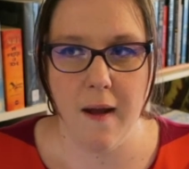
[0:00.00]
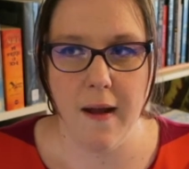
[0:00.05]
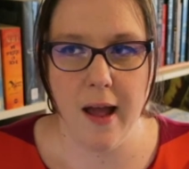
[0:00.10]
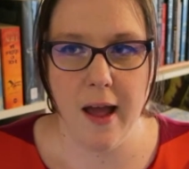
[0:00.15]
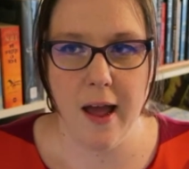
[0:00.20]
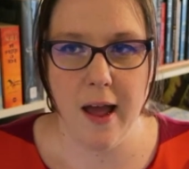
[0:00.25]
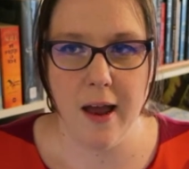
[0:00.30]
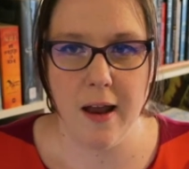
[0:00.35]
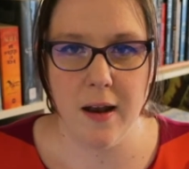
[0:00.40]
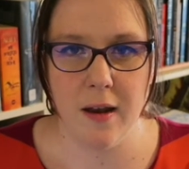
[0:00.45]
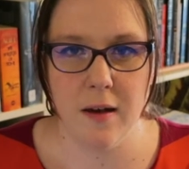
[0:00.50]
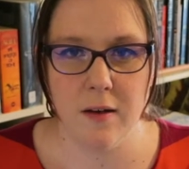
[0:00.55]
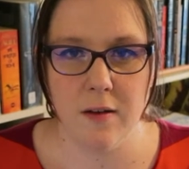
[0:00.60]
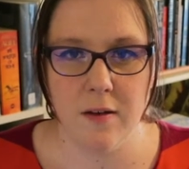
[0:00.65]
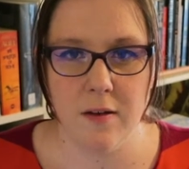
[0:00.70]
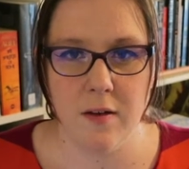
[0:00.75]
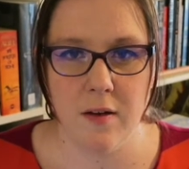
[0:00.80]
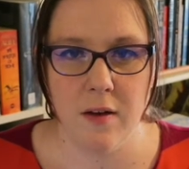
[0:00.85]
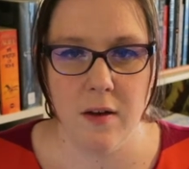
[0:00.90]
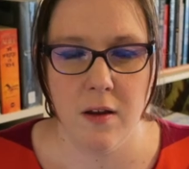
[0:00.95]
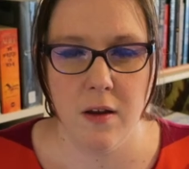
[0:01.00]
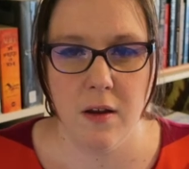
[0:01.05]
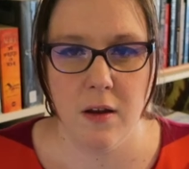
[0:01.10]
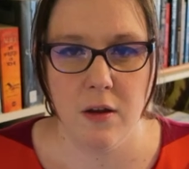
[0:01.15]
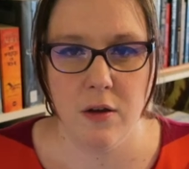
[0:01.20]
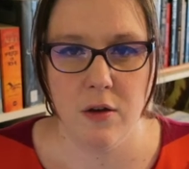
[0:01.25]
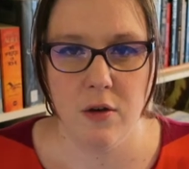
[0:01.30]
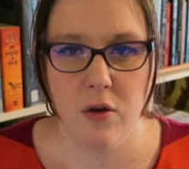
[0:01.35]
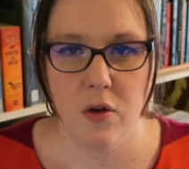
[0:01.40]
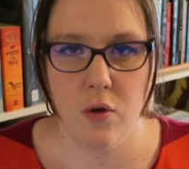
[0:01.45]
and
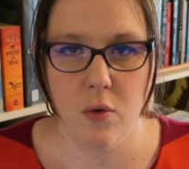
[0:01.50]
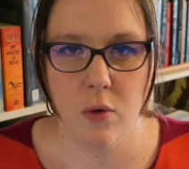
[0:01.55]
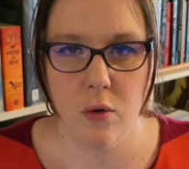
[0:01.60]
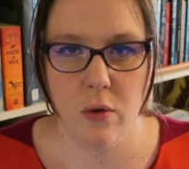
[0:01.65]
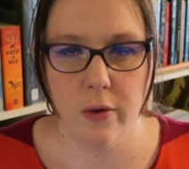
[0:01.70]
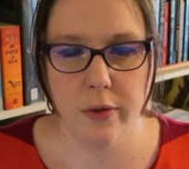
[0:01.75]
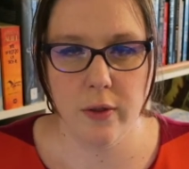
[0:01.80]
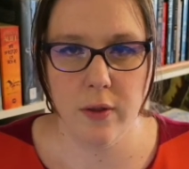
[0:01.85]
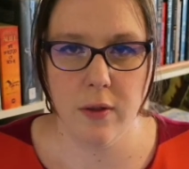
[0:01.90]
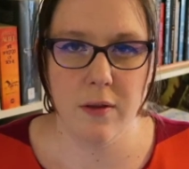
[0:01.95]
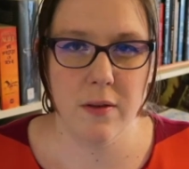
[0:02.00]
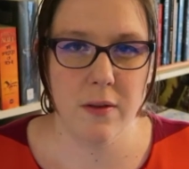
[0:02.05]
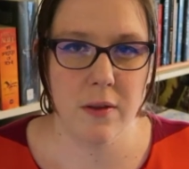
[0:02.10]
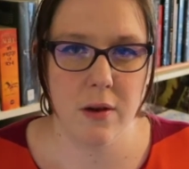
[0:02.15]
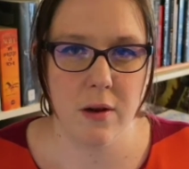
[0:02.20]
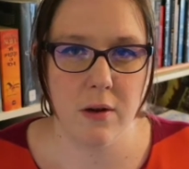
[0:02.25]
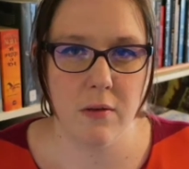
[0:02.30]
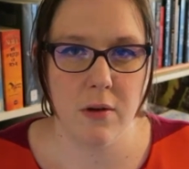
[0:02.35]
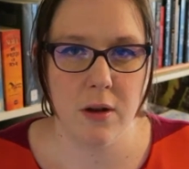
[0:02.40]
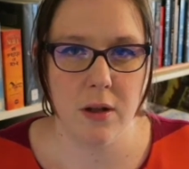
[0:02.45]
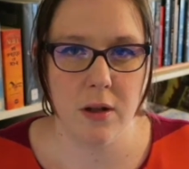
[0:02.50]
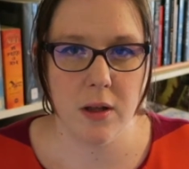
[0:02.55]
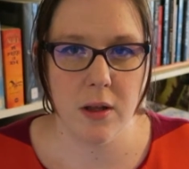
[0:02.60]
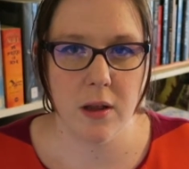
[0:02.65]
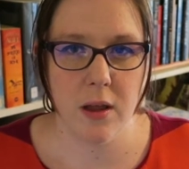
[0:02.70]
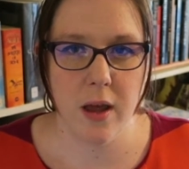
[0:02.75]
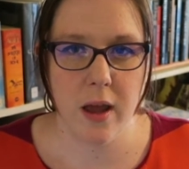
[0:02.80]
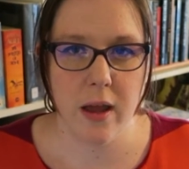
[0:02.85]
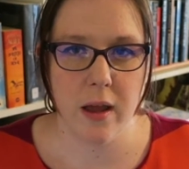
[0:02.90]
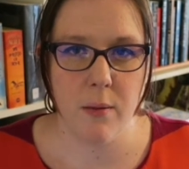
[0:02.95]
new authors that I really
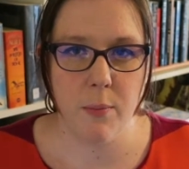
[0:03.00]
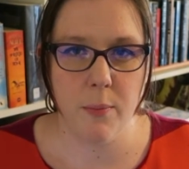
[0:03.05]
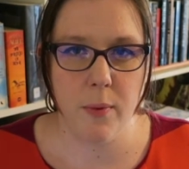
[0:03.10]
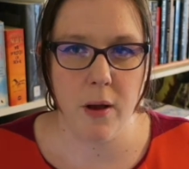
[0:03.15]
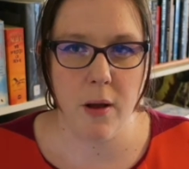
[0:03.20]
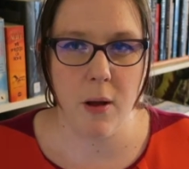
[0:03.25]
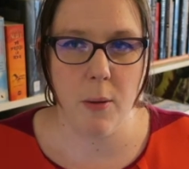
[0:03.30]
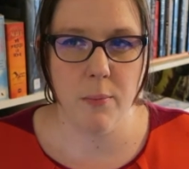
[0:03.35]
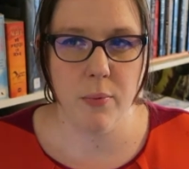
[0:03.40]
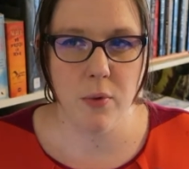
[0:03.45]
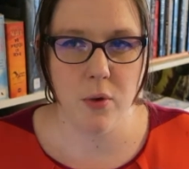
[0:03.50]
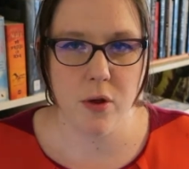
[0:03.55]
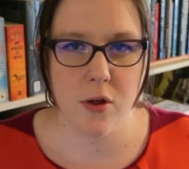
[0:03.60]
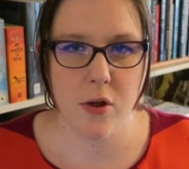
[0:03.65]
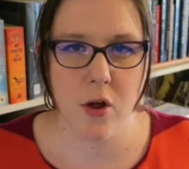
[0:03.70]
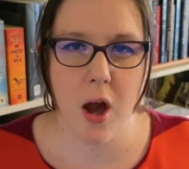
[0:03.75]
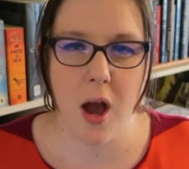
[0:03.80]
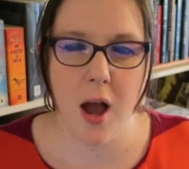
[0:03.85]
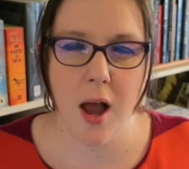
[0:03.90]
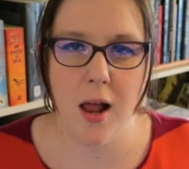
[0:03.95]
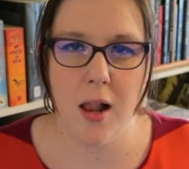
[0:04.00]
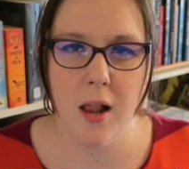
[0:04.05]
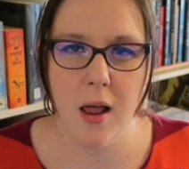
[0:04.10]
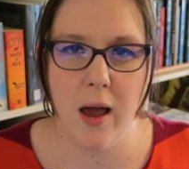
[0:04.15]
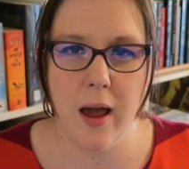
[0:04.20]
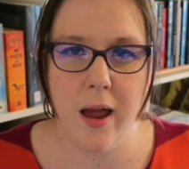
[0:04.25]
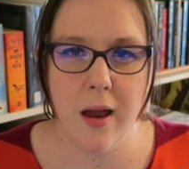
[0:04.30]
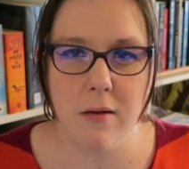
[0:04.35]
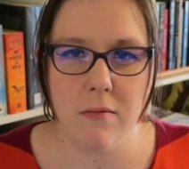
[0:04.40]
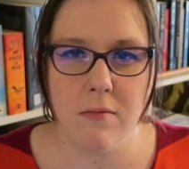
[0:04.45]
like, but a bookish
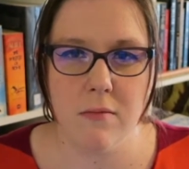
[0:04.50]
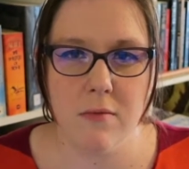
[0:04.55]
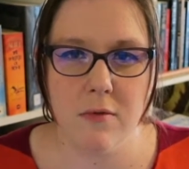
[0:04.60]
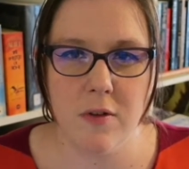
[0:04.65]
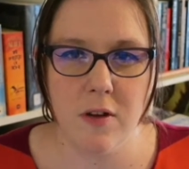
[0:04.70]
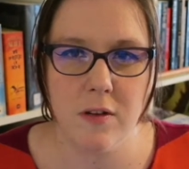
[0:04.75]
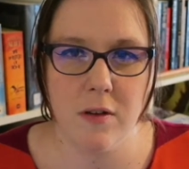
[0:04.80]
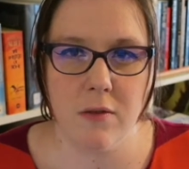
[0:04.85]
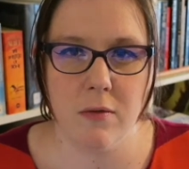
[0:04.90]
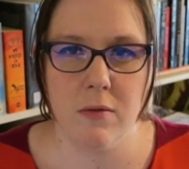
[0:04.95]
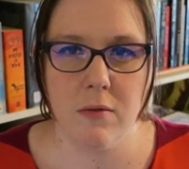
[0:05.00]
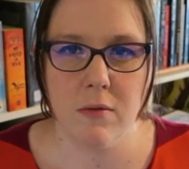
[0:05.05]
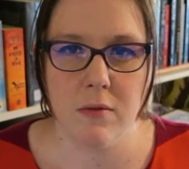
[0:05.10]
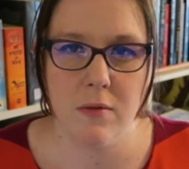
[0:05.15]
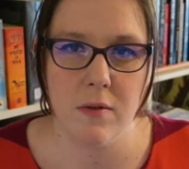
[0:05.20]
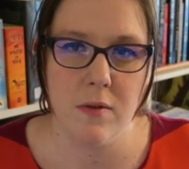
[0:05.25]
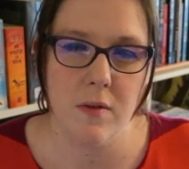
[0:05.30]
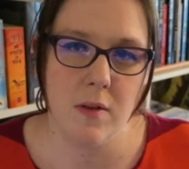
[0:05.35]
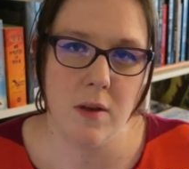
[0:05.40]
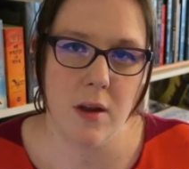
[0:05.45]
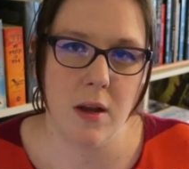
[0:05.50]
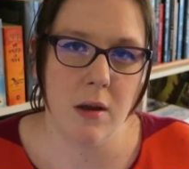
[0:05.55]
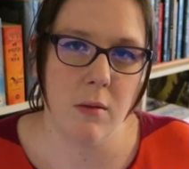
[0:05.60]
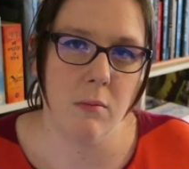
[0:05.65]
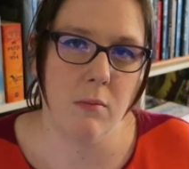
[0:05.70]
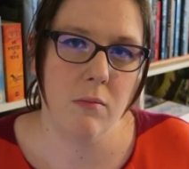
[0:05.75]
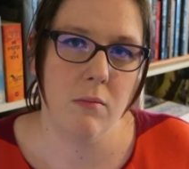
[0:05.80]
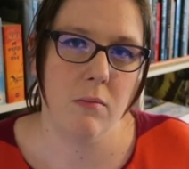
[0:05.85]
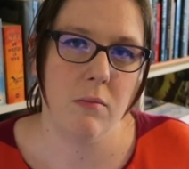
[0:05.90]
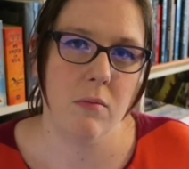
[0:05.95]
highlight doesn't
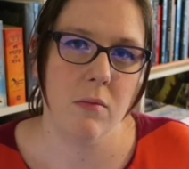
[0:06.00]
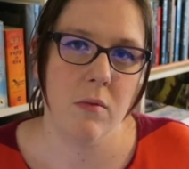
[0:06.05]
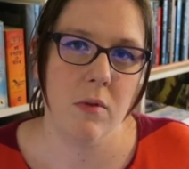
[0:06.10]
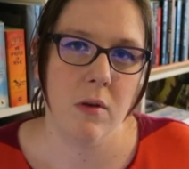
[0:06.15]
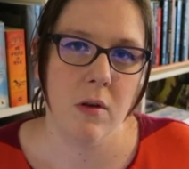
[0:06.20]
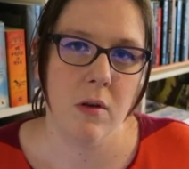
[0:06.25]
seem